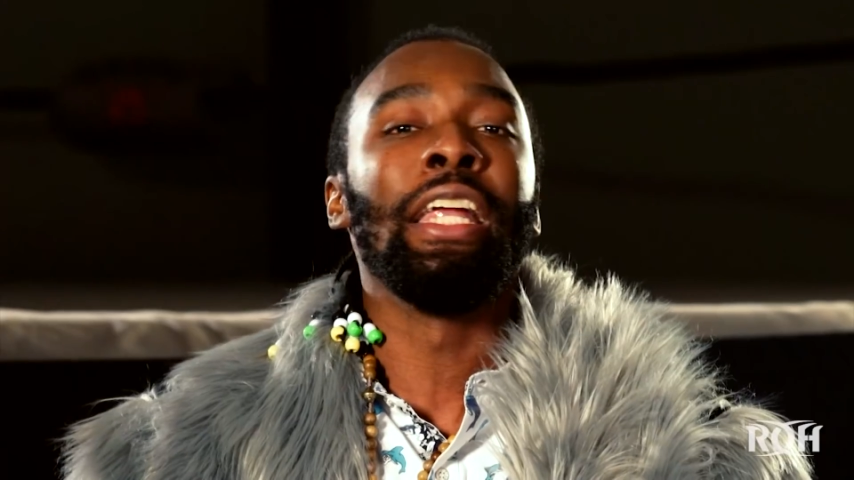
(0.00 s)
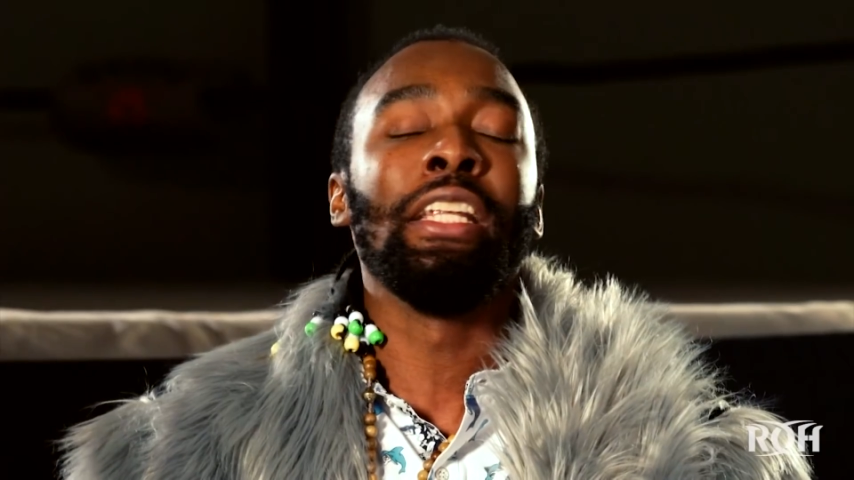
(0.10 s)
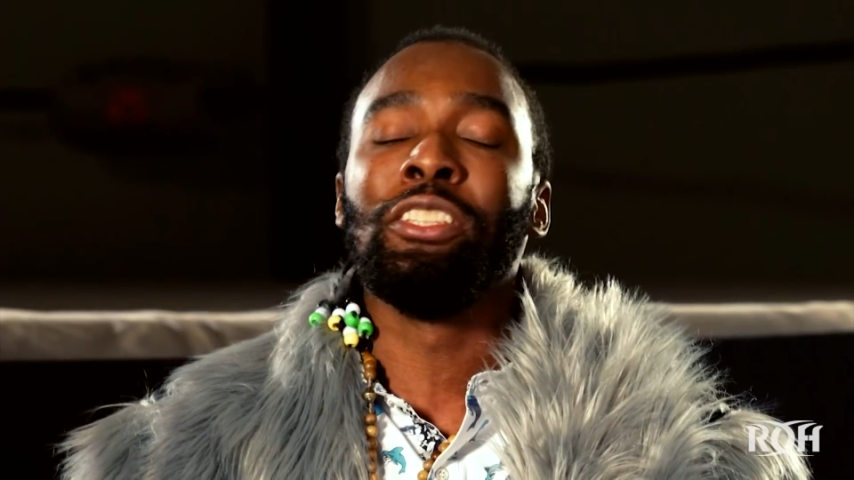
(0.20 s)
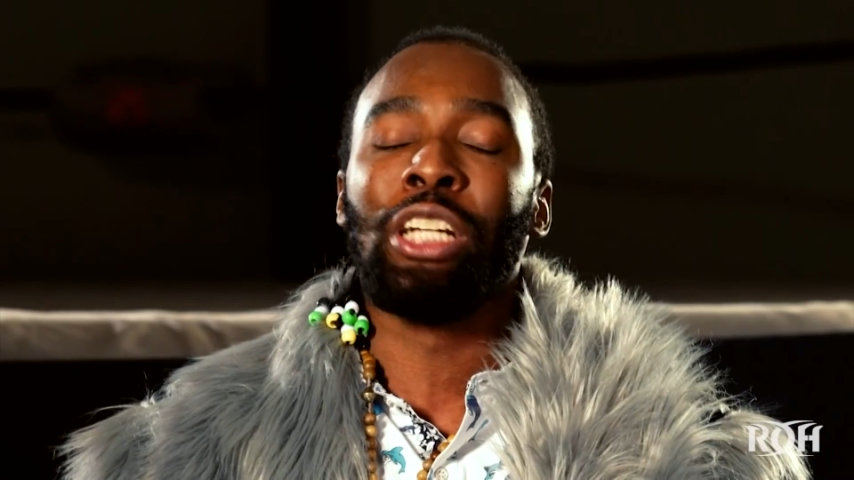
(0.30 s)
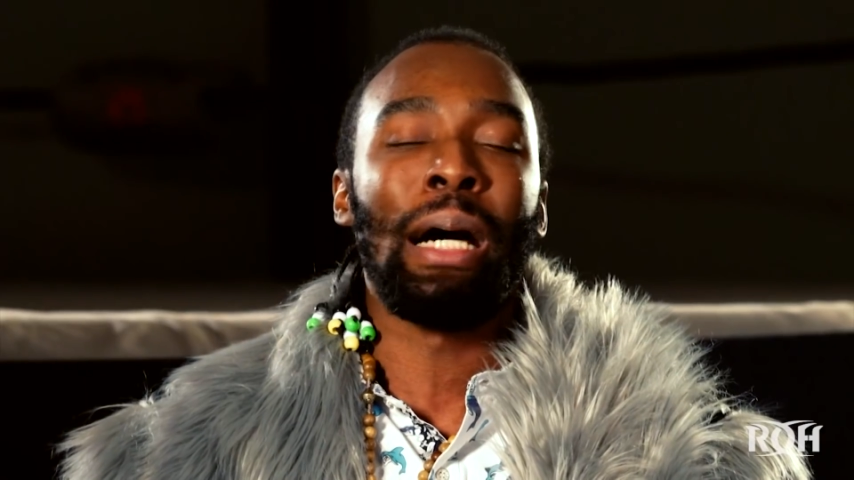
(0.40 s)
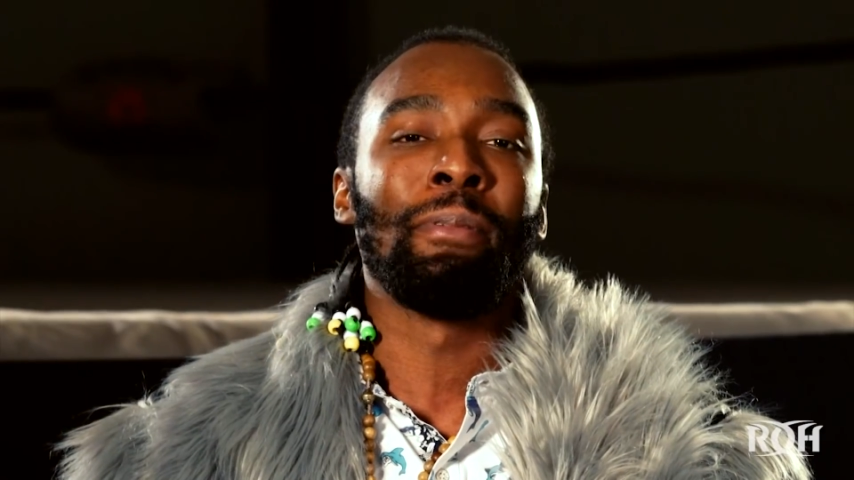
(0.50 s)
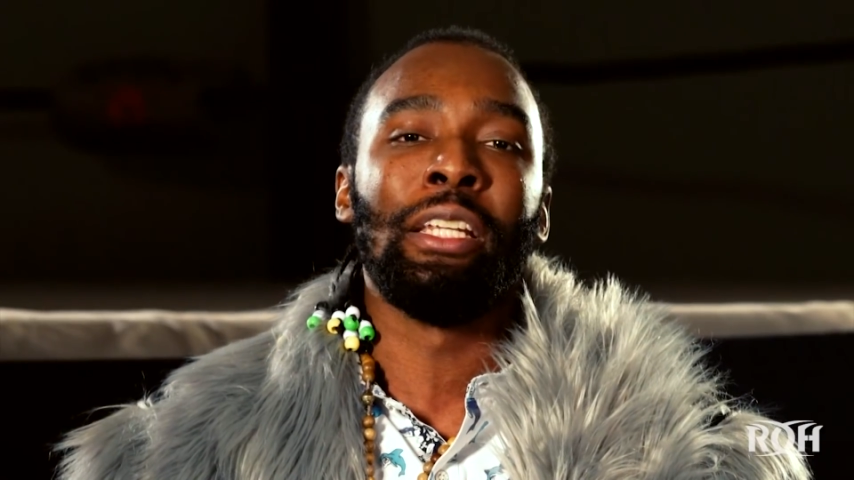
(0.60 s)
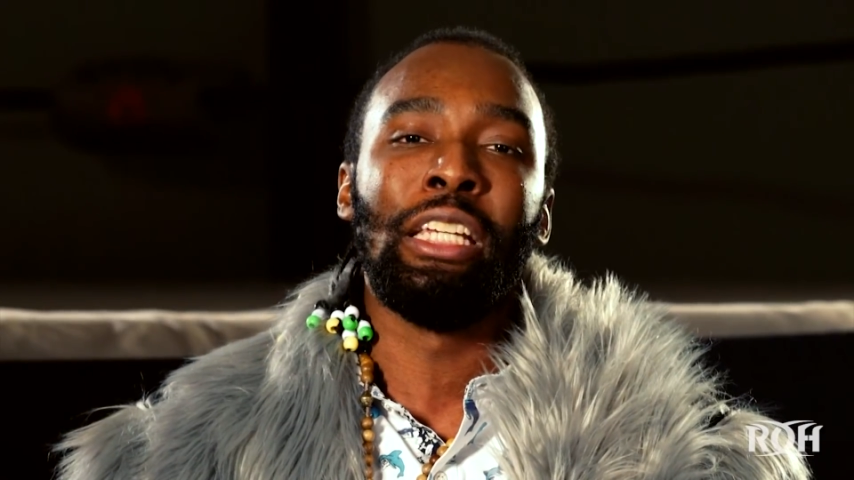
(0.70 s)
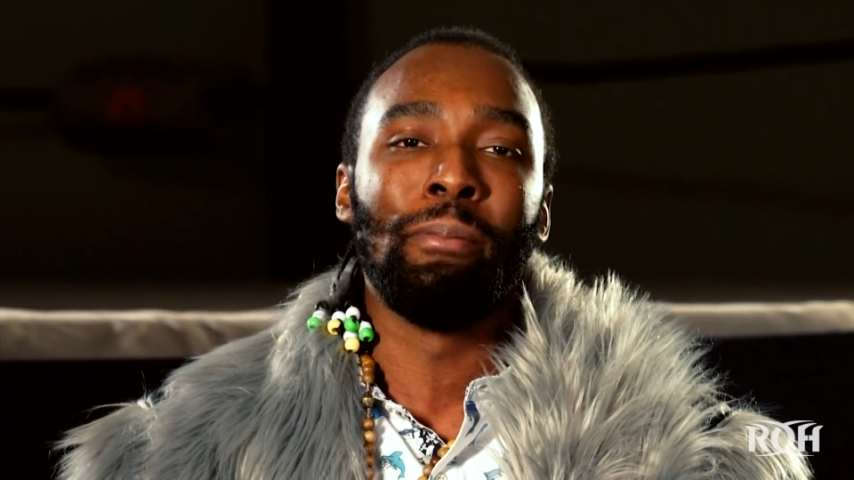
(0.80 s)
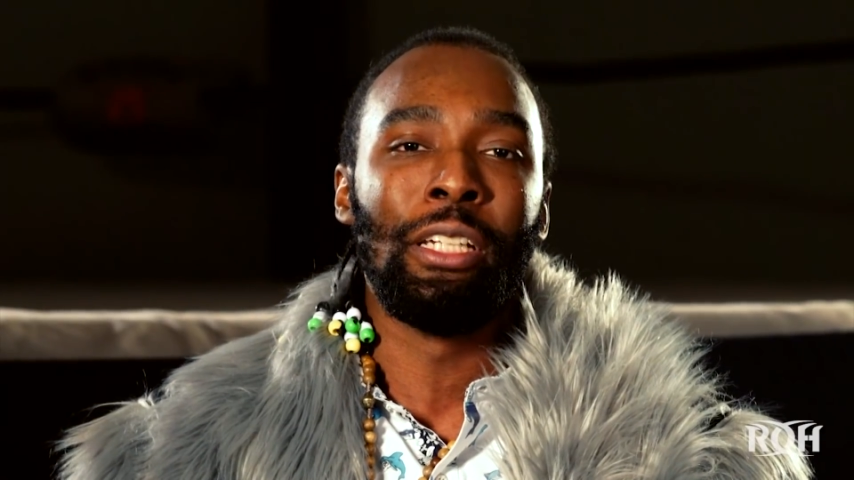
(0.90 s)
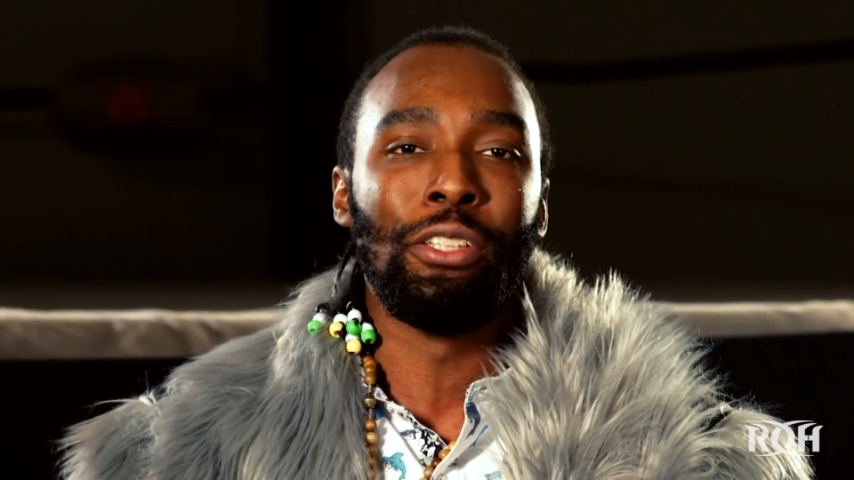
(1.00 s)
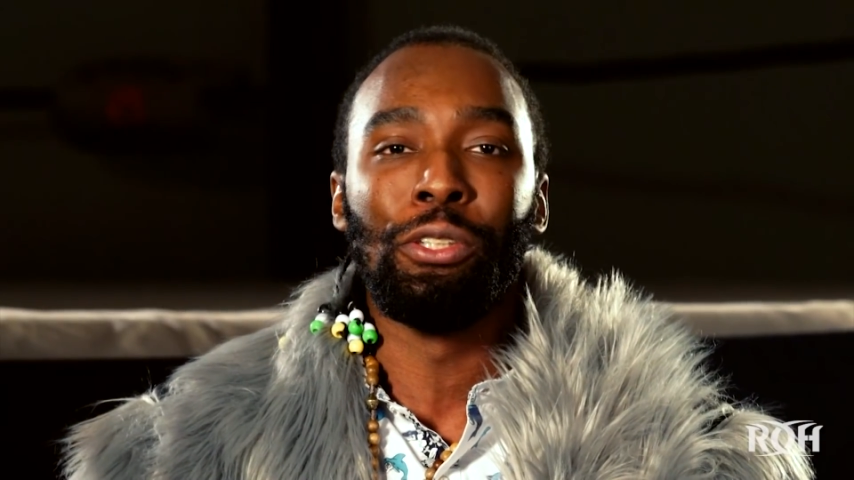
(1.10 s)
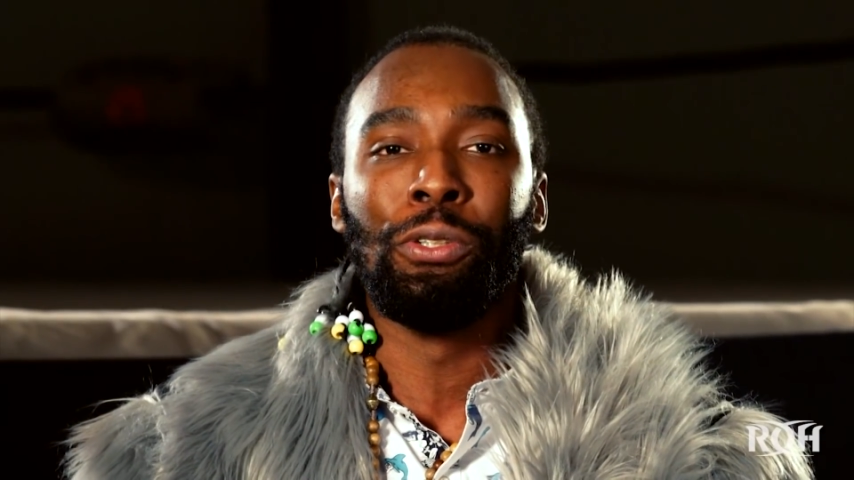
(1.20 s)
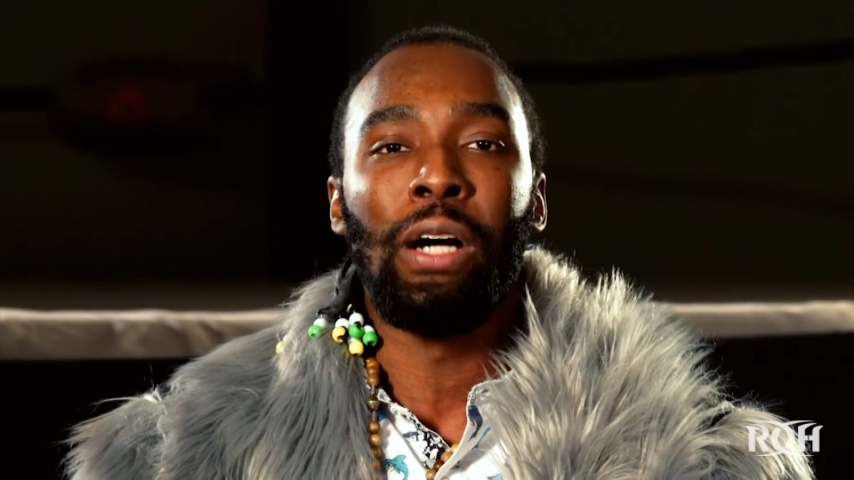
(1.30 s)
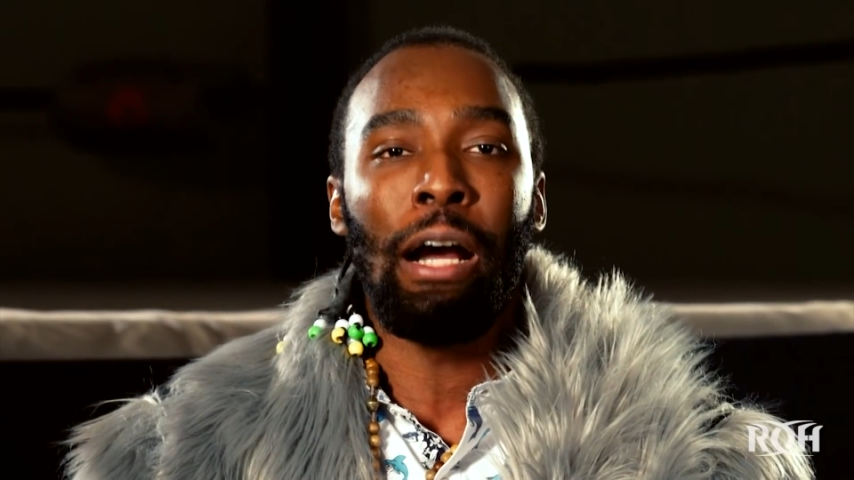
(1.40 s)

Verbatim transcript: Any job they needed me to do,